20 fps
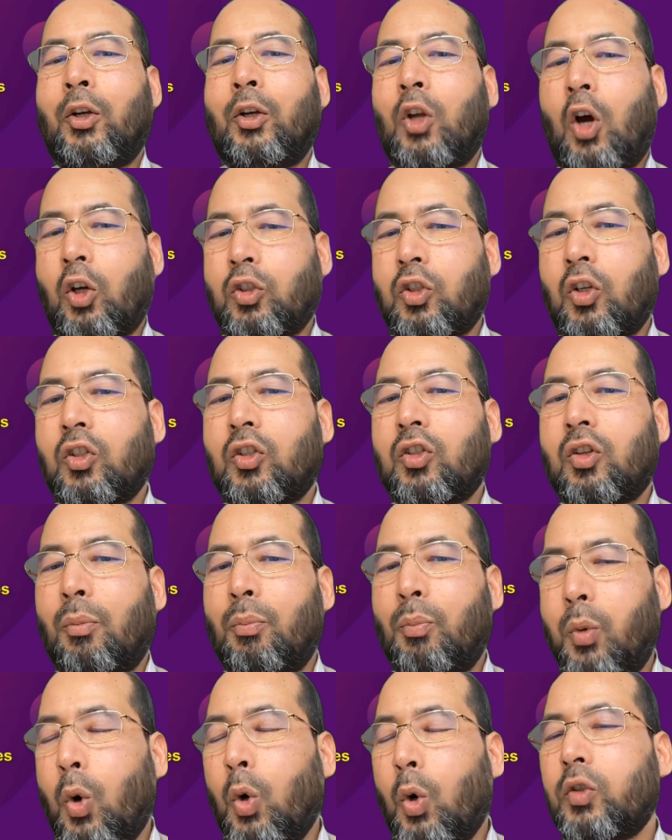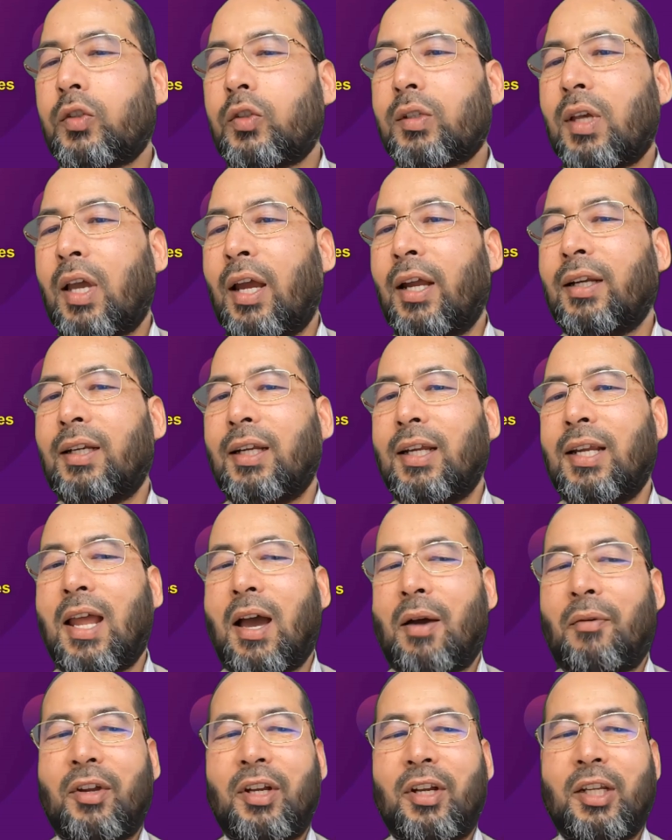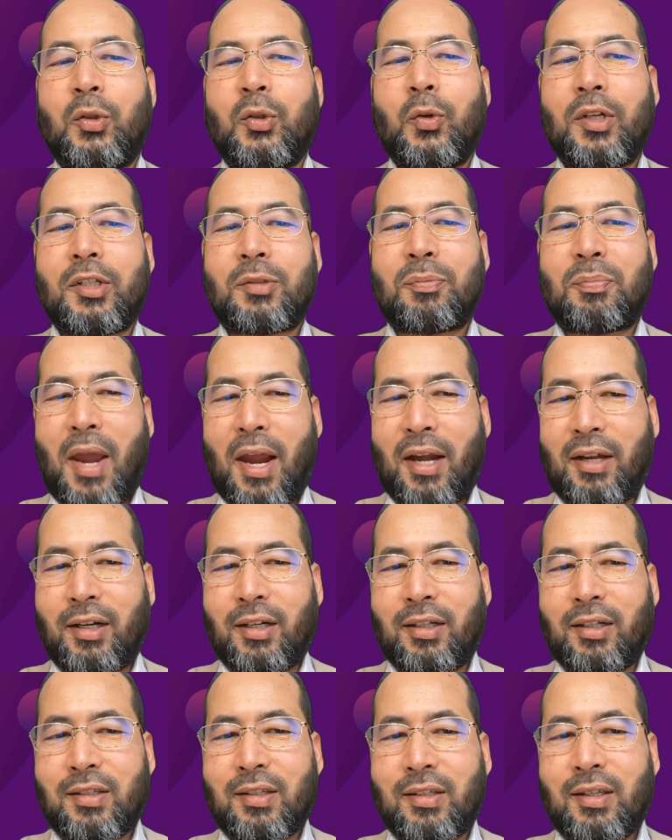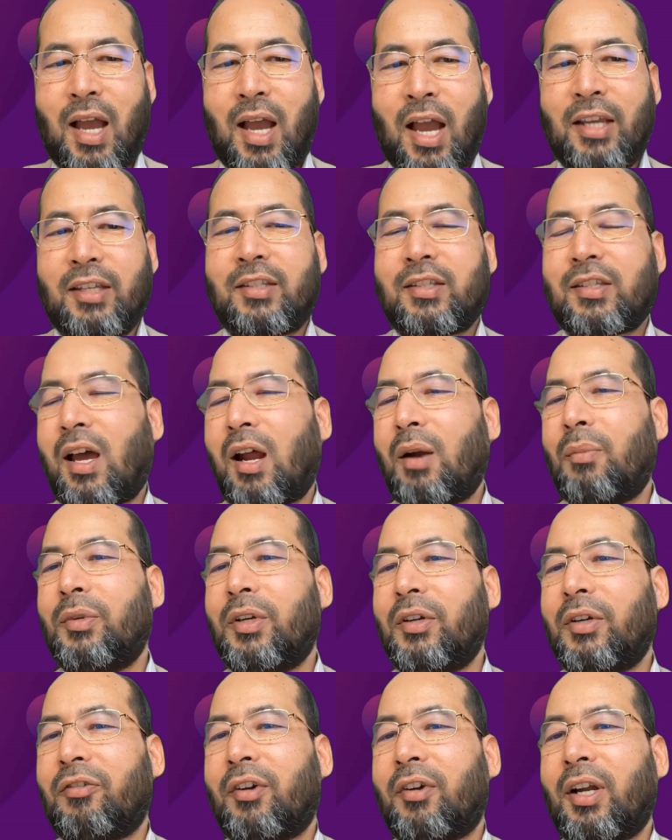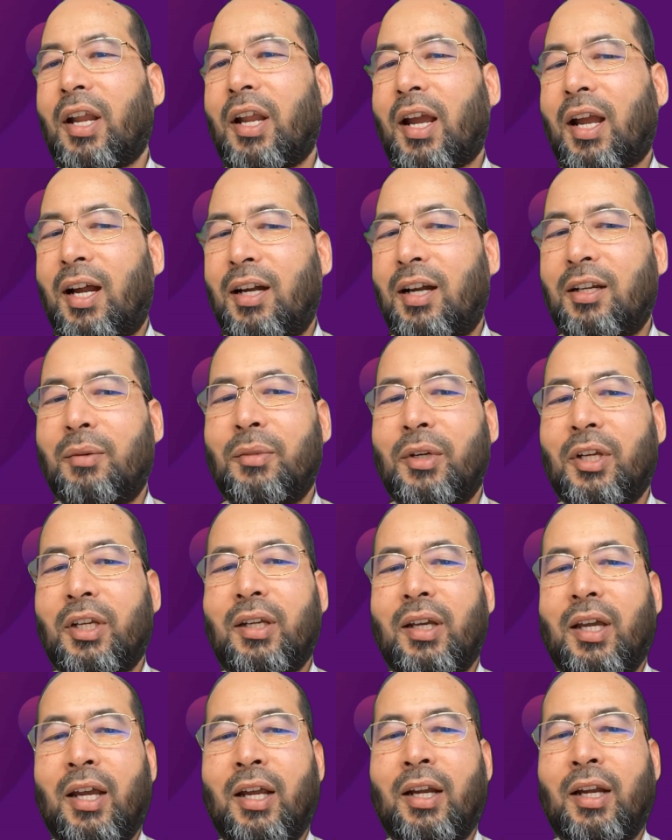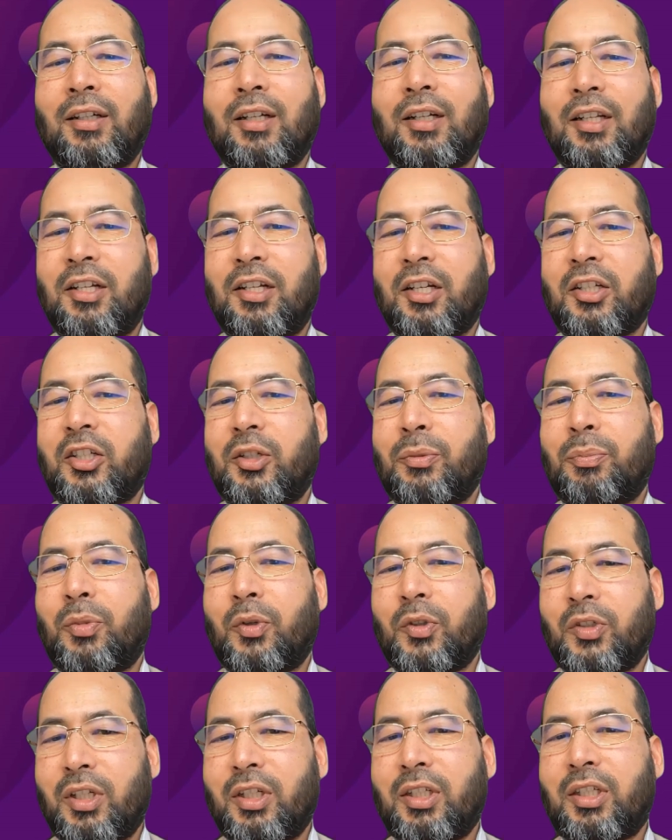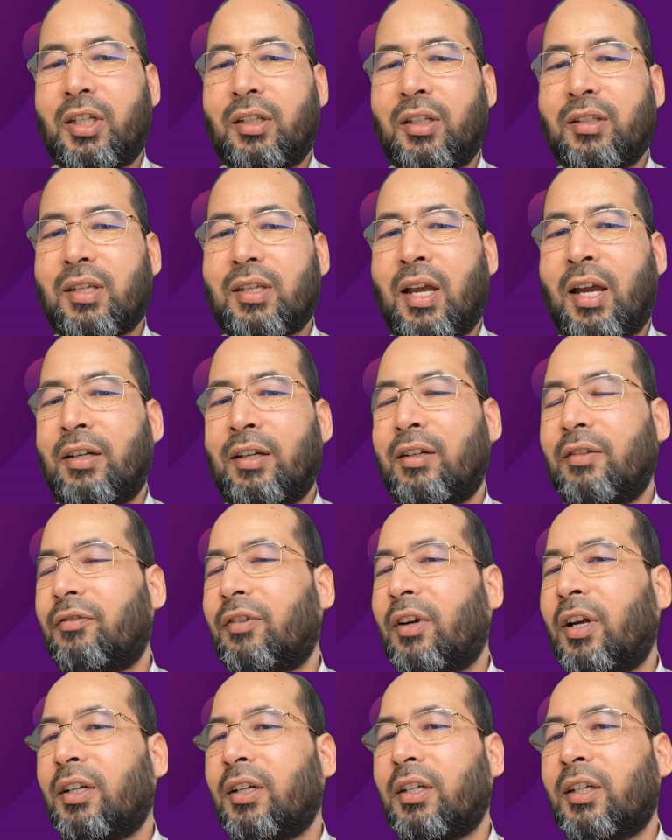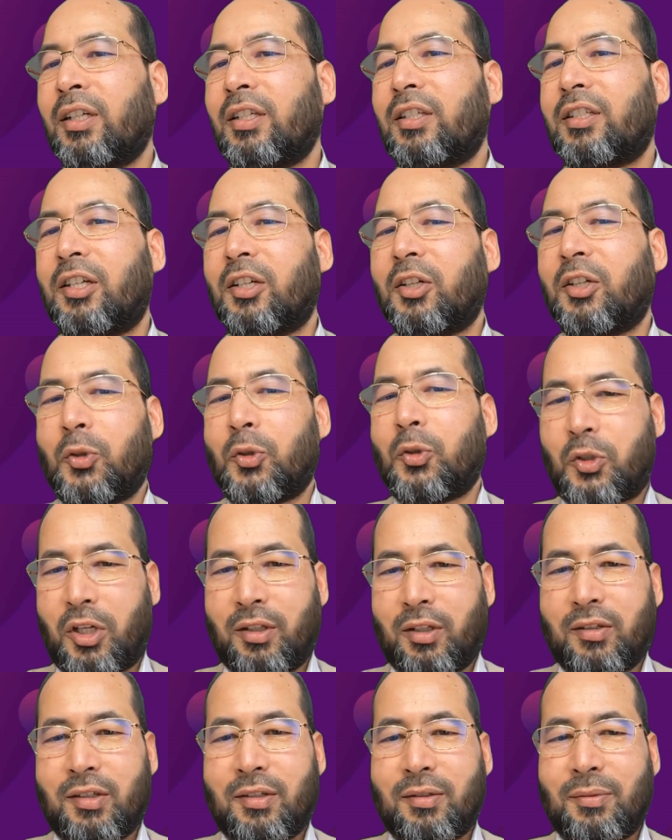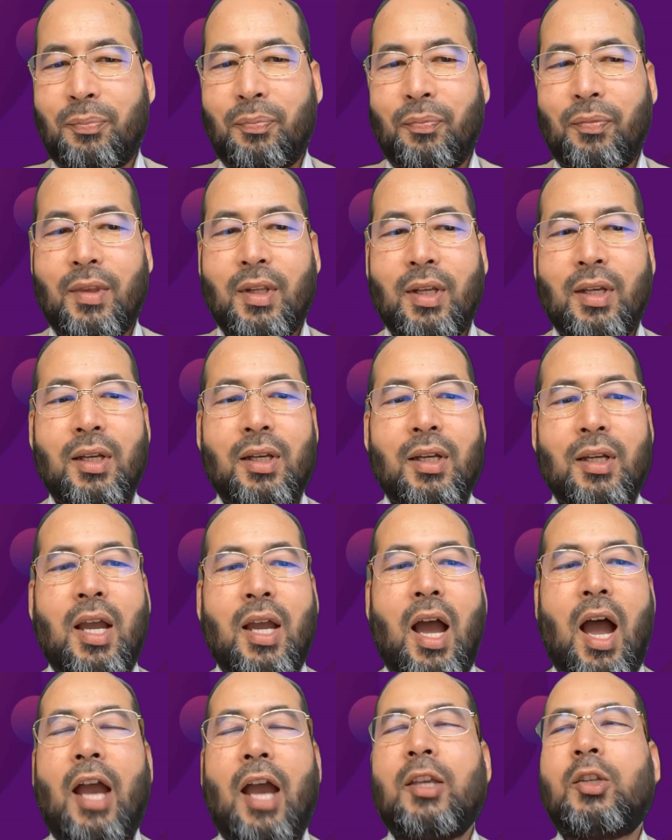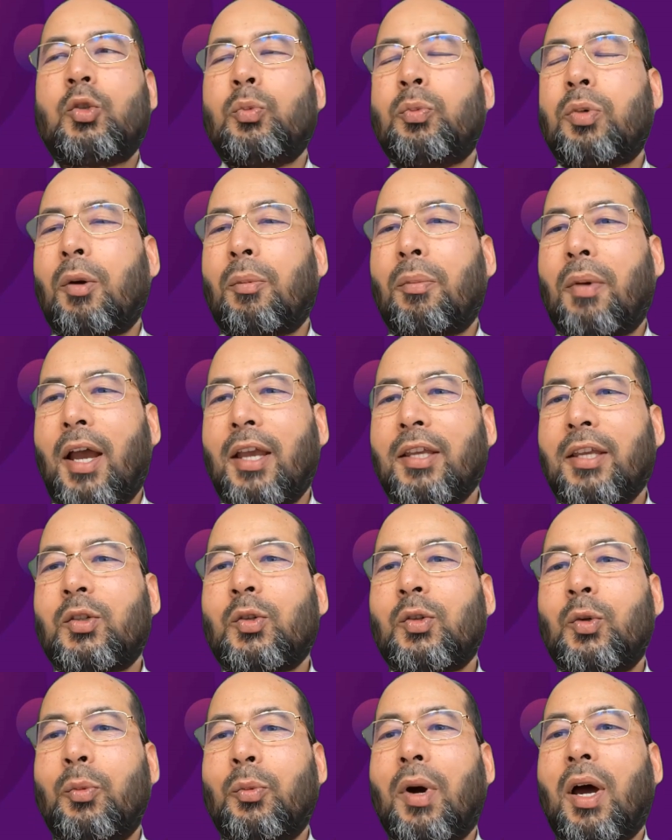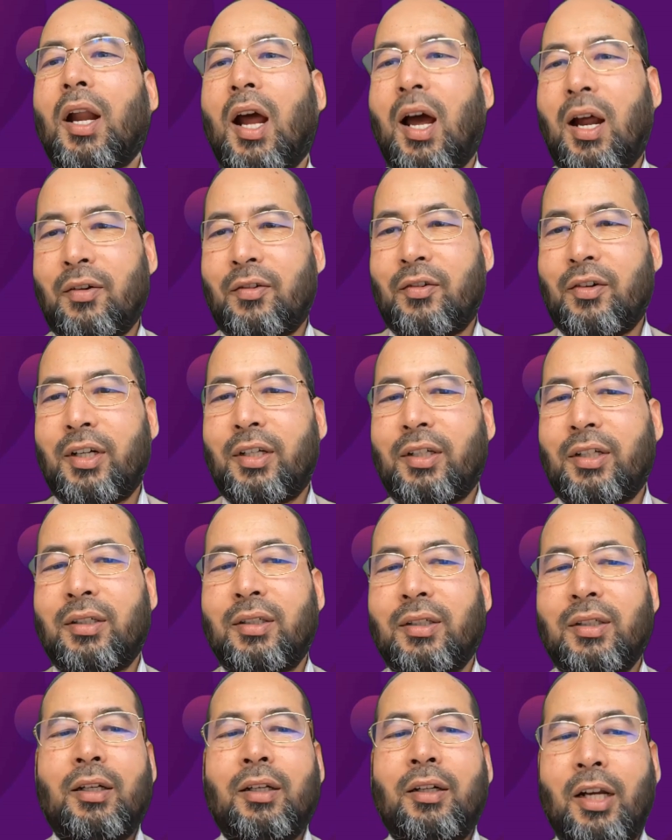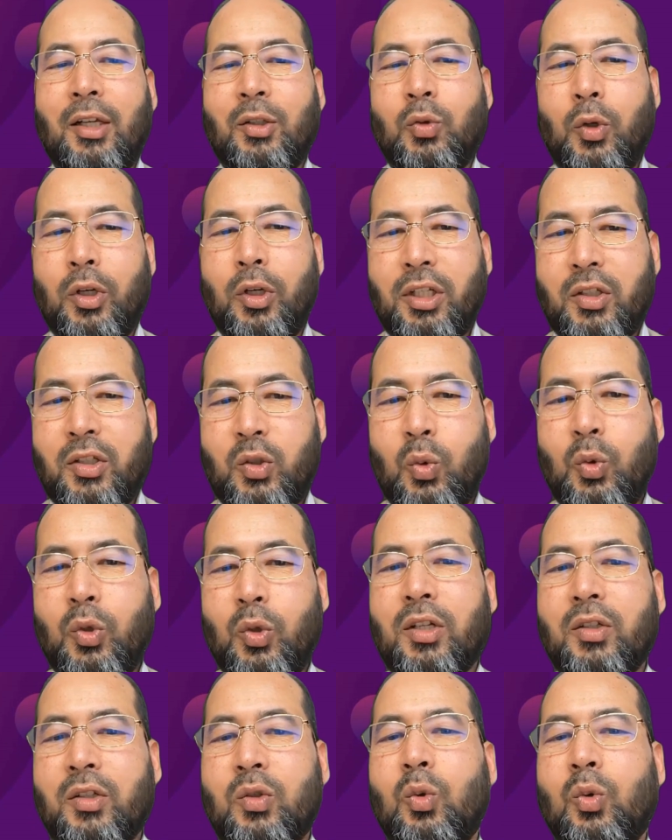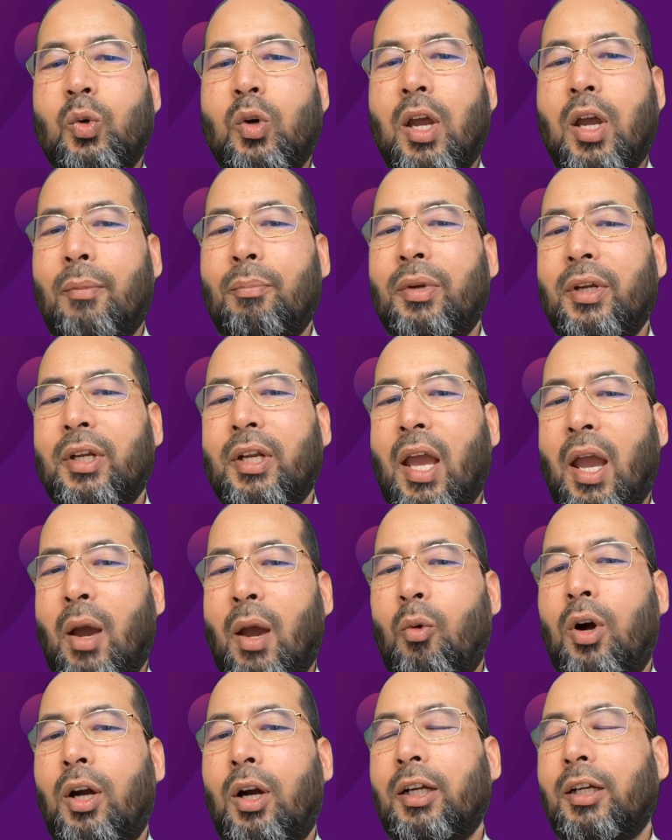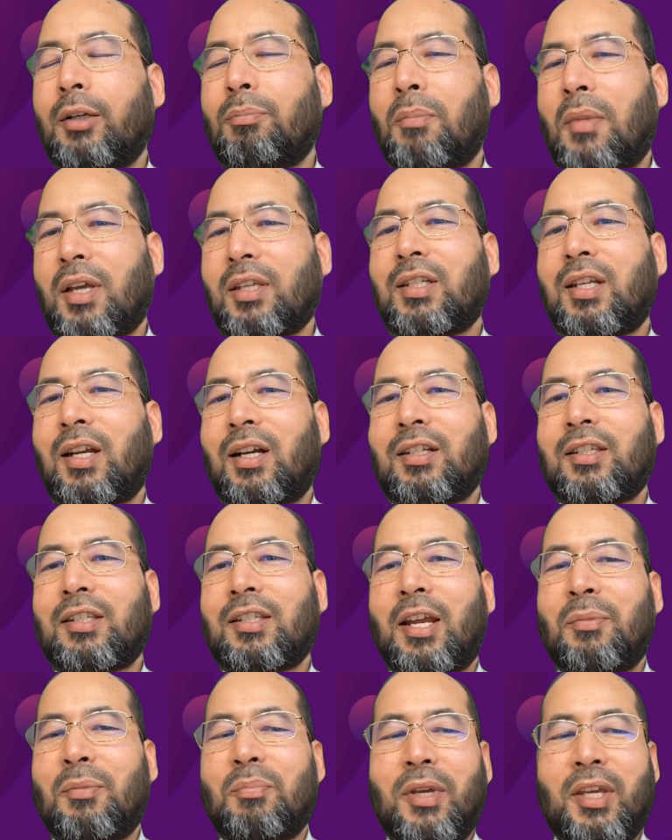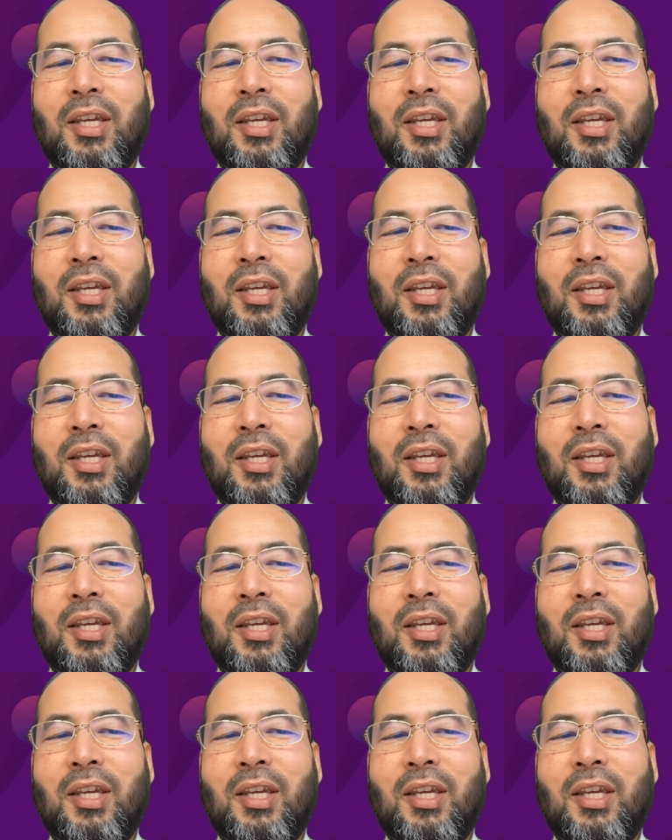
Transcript: dozens of books, and 11 US patents. I serve different academic and leadership positions at different institutions. I supervised over 100 graduate students who have been awarded master's and